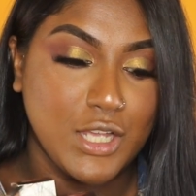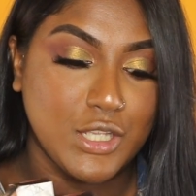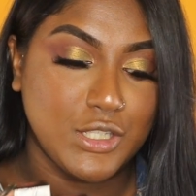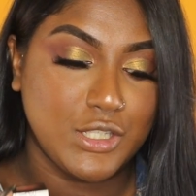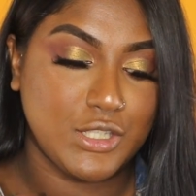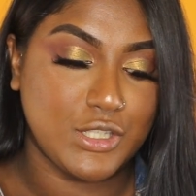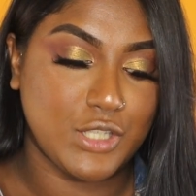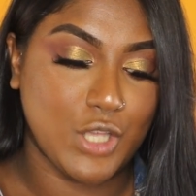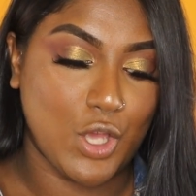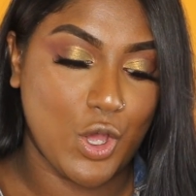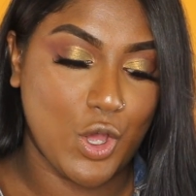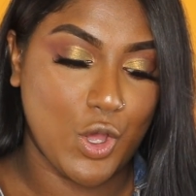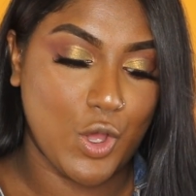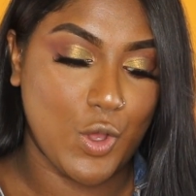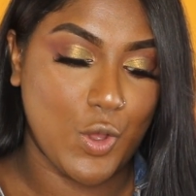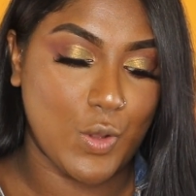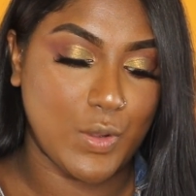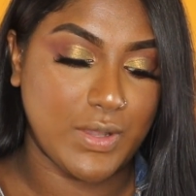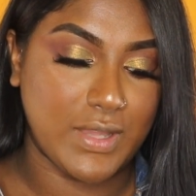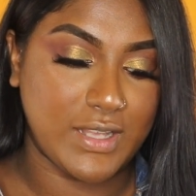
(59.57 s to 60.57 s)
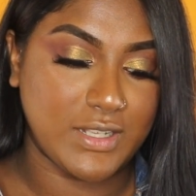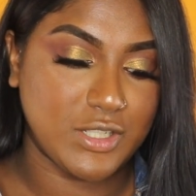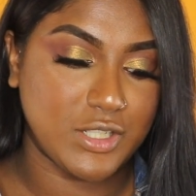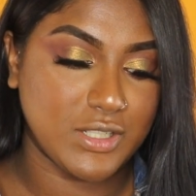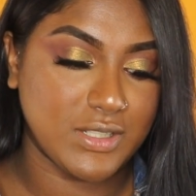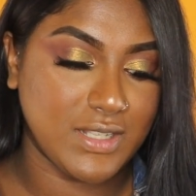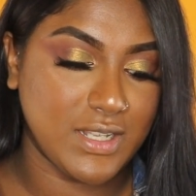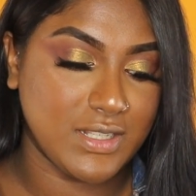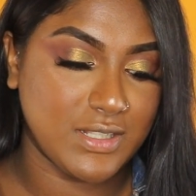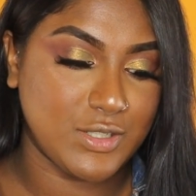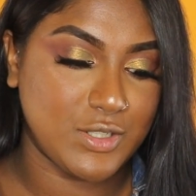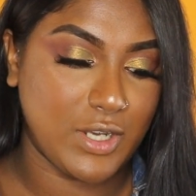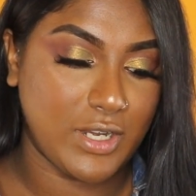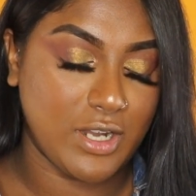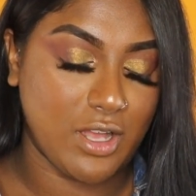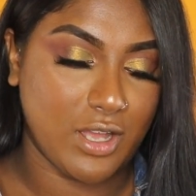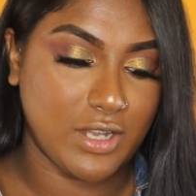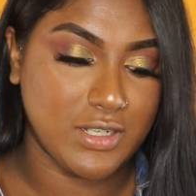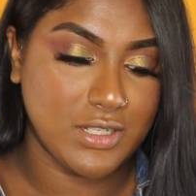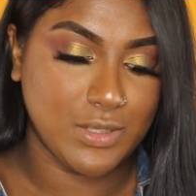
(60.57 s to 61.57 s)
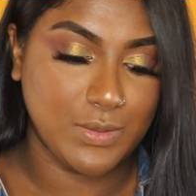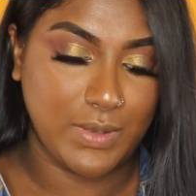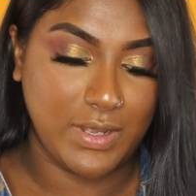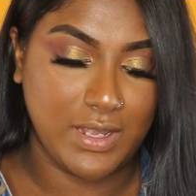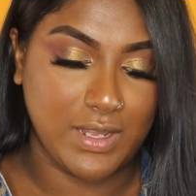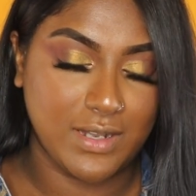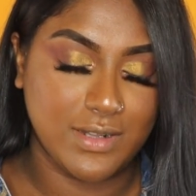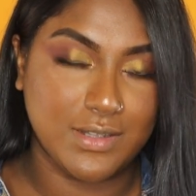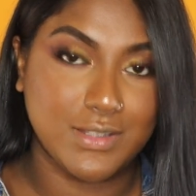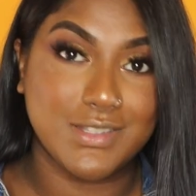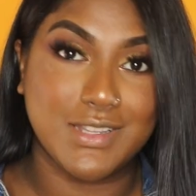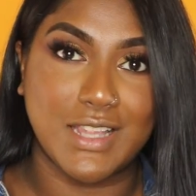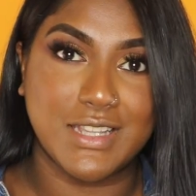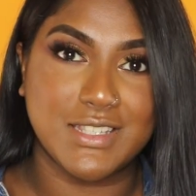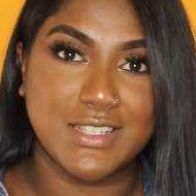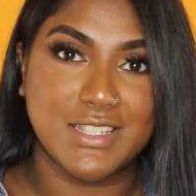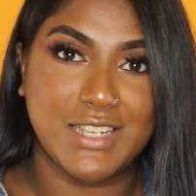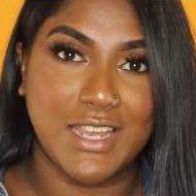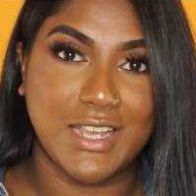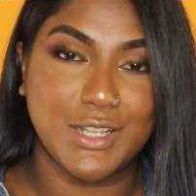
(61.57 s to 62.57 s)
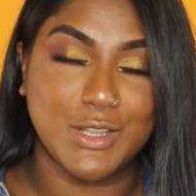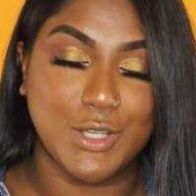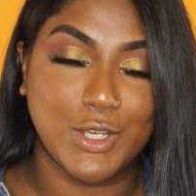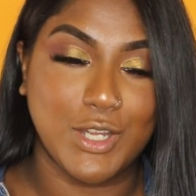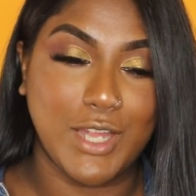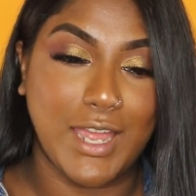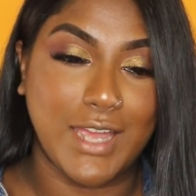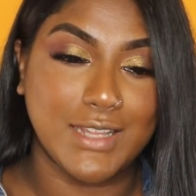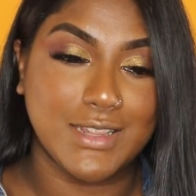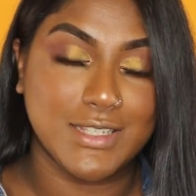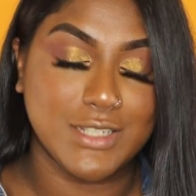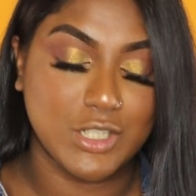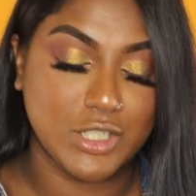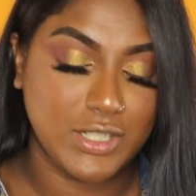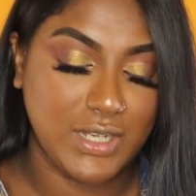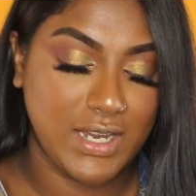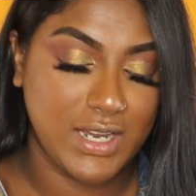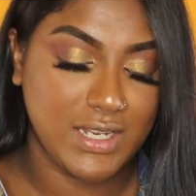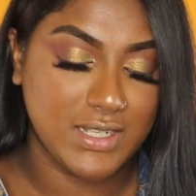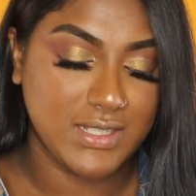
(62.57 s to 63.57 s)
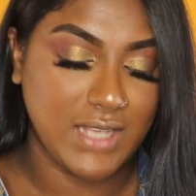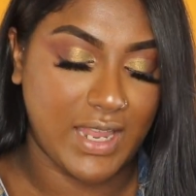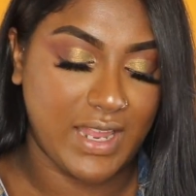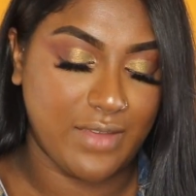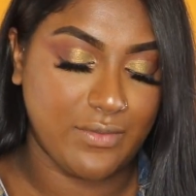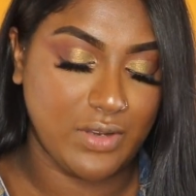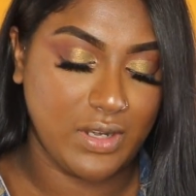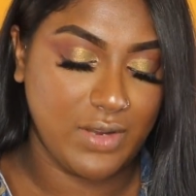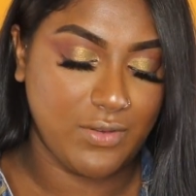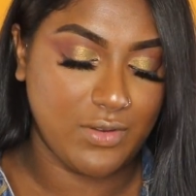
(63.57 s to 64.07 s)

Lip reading: So let's just get straight onto it and let's take a look at the shades. I haven't